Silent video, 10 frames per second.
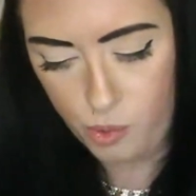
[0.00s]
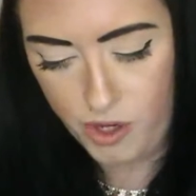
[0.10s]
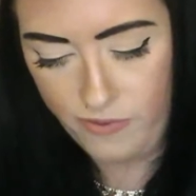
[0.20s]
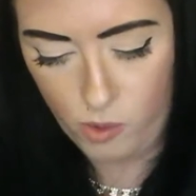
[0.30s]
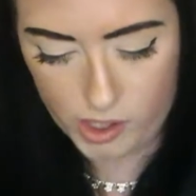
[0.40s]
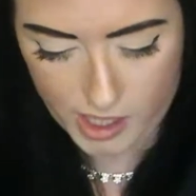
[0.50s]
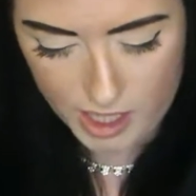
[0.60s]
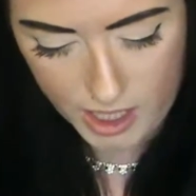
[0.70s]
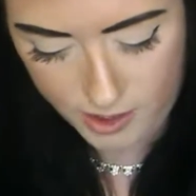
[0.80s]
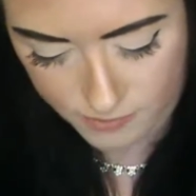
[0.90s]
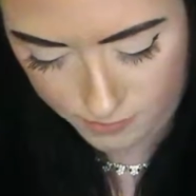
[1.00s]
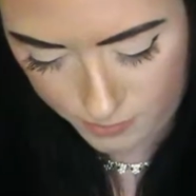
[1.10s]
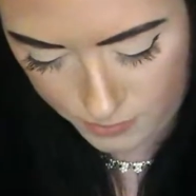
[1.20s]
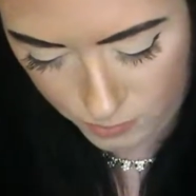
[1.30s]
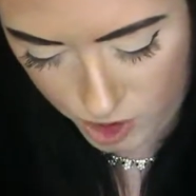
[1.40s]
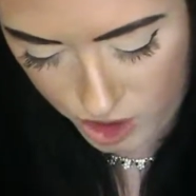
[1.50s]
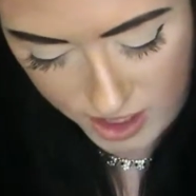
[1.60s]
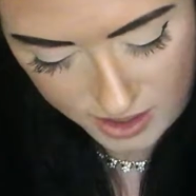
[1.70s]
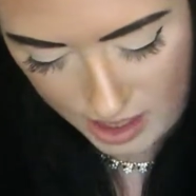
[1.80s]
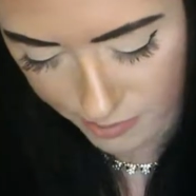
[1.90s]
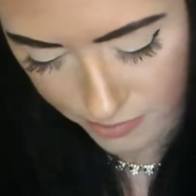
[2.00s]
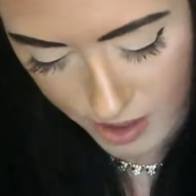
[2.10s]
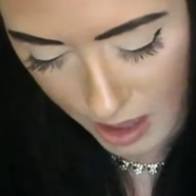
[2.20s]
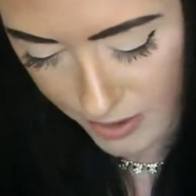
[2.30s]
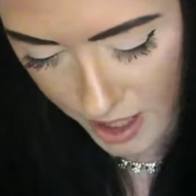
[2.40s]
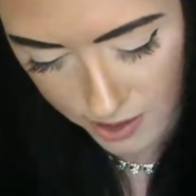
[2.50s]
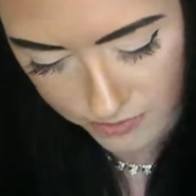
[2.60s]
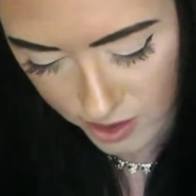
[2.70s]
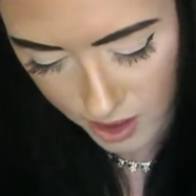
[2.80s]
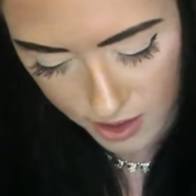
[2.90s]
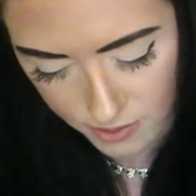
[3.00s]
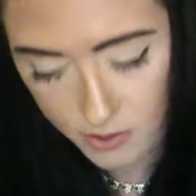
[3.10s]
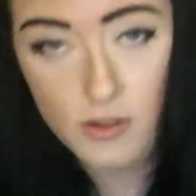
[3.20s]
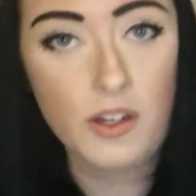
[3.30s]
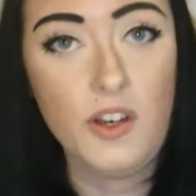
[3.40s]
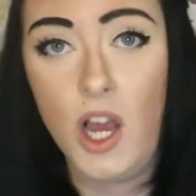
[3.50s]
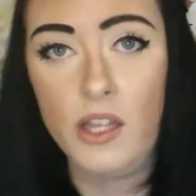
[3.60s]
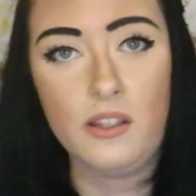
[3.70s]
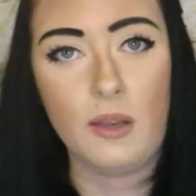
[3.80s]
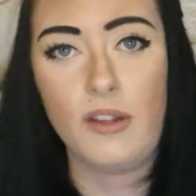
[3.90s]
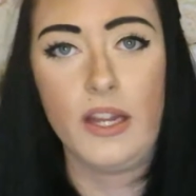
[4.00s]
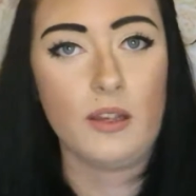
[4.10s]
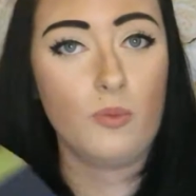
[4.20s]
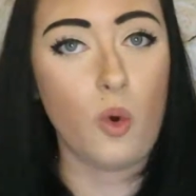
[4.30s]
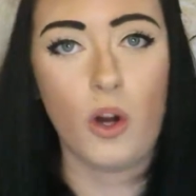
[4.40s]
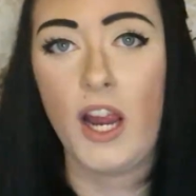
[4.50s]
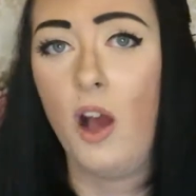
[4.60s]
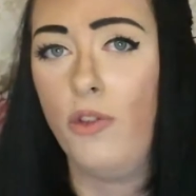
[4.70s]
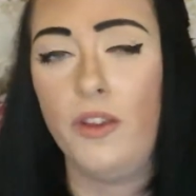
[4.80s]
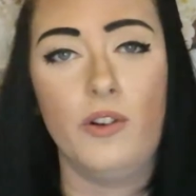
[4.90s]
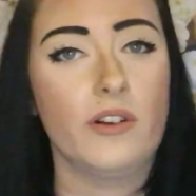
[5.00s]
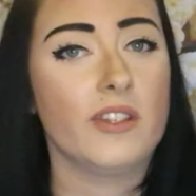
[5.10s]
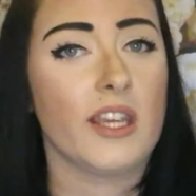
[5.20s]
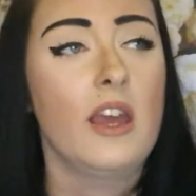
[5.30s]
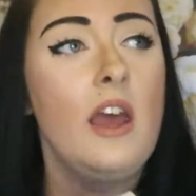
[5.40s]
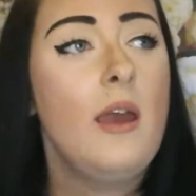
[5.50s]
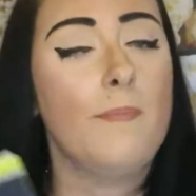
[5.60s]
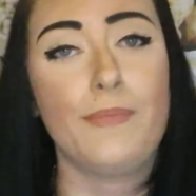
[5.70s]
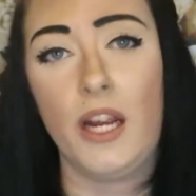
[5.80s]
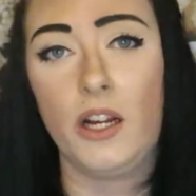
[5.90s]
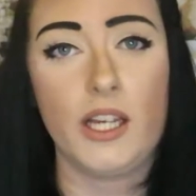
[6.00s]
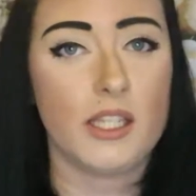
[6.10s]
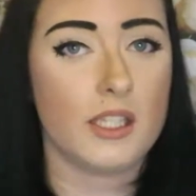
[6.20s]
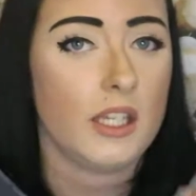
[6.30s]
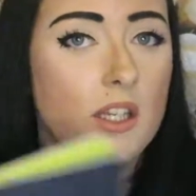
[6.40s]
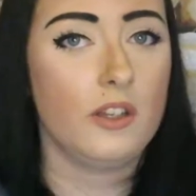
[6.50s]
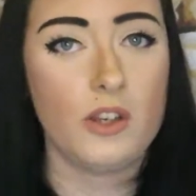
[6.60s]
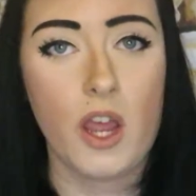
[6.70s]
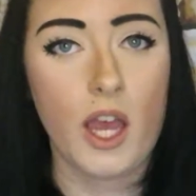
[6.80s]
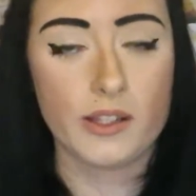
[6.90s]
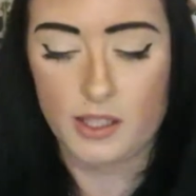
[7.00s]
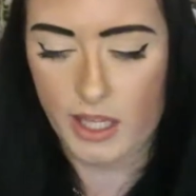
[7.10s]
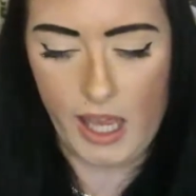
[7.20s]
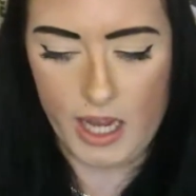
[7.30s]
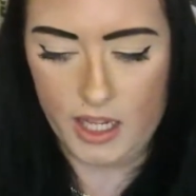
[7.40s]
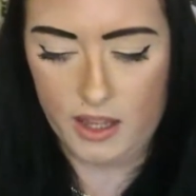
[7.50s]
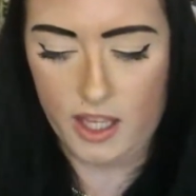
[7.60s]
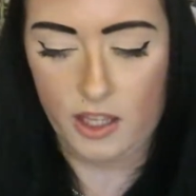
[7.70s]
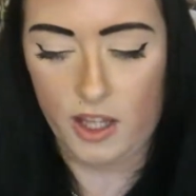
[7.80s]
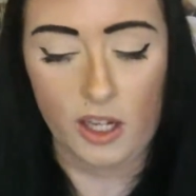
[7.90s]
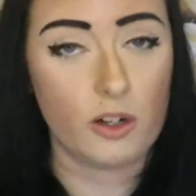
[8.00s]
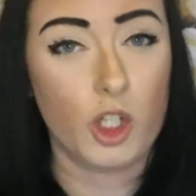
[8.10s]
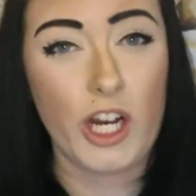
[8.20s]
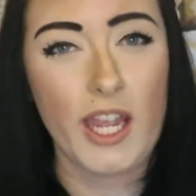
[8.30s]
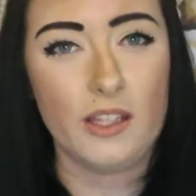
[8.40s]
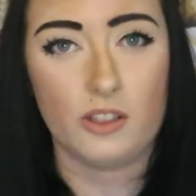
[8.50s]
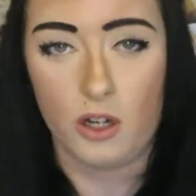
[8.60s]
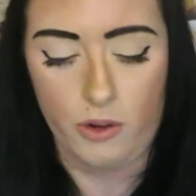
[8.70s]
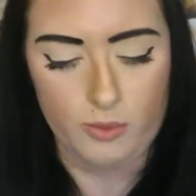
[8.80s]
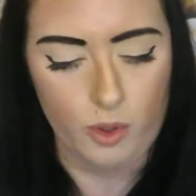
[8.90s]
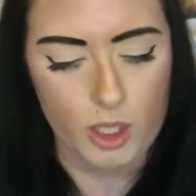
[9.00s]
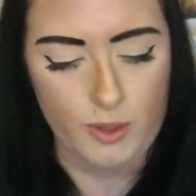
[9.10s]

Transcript: three forty-nine, which is not not bad for nuts. I mean, anything more healthy, whether it's like berries, nuts, like anything, like, or grains, they're always more